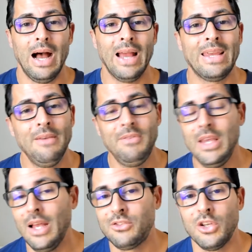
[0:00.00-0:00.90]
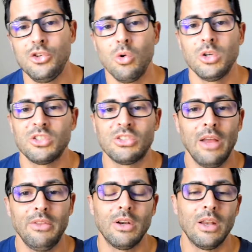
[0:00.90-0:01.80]
I give the edge to Georgia
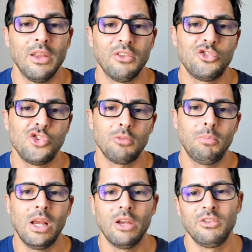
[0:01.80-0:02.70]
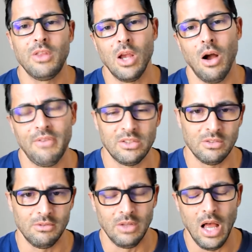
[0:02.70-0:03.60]
Southern in this just because of the
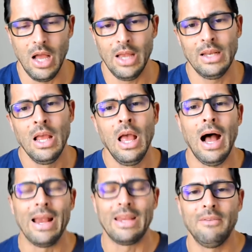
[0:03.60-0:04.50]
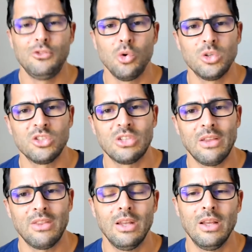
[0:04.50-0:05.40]
offensive line. I give Georgia
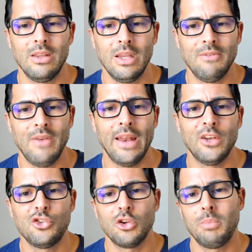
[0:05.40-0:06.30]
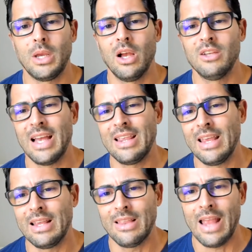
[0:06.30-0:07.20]
Southern the advantage just because I
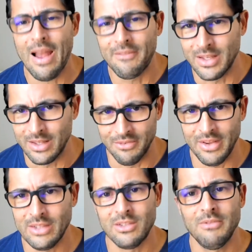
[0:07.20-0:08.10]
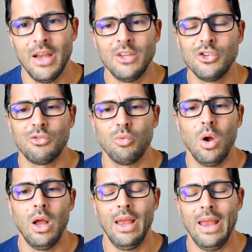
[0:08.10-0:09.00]
think they have the defensive edge
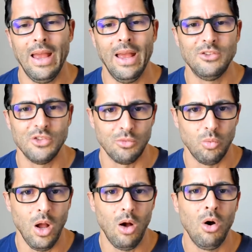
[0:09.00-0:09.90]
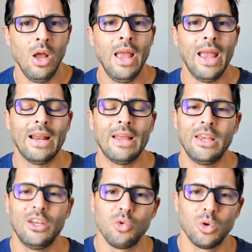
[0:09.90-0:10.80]
as well. And I
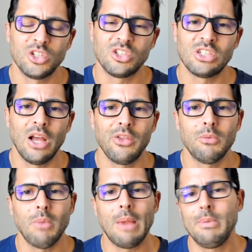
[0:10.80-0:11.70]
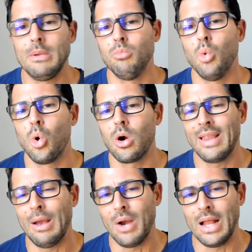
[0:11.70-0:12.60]
think Georgia Southern might be more
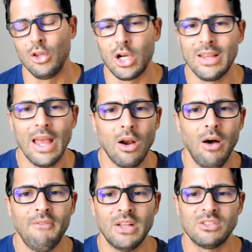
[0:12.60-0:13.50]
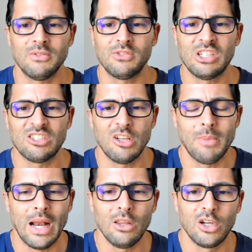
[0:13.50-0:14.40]
that when I look at that offensive system
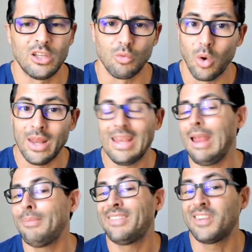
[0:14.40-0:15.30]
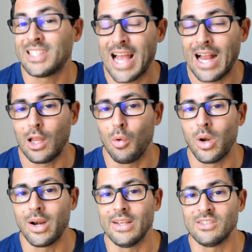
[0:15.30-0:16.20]
and I look at the running game, that's exactly
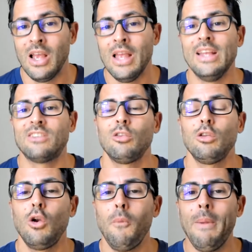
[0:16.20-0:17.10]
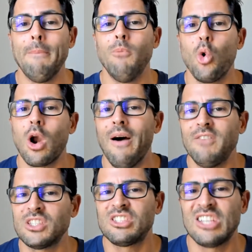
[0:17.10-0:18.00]
what it is. It's a little bit more of
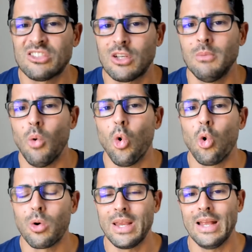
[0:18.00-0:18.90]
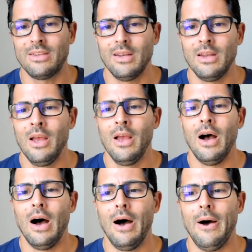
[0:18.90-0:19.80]
a system-oriented
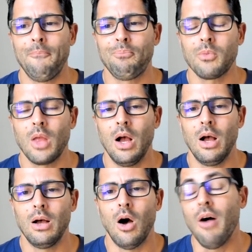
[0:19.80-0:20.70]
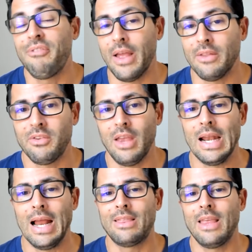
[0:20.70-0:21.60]
offense.
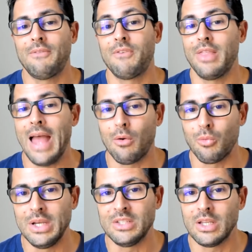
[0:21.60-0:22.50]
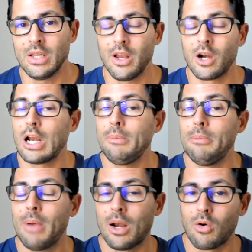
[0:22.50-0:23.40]
And I think for that reason, they're going to be
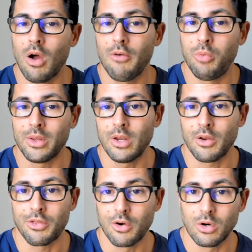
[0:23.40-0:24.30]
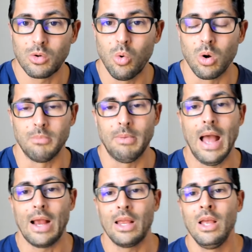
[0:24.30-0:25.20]
better off with their third
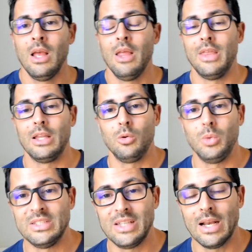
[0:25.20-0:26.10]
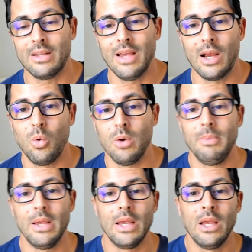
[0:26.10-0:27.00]
quarterback than Louisiana Tech would
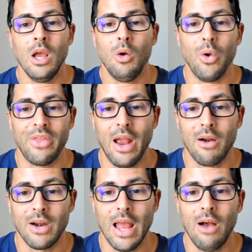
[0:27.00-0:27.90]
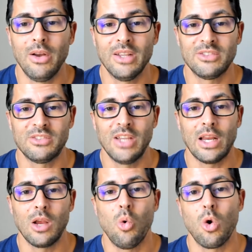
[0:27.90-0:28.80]
be with Aaron Allen as a
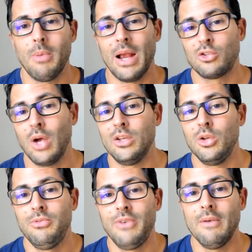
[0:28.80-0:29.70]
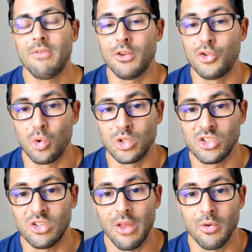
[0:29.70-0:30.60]
second quarterback. So I do favor the Georgia
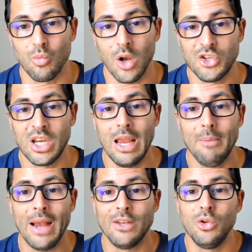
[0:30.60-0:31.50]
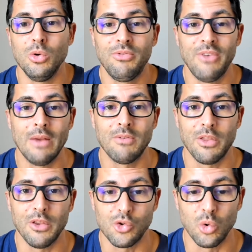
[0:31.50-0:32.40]
Southern rushing game. I do favor
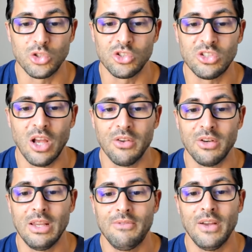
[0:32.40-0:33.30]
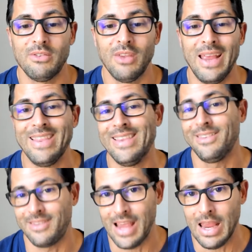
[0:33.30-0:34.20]
the Georgia Southern defense in
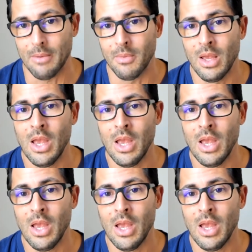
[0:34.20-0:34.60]
this game.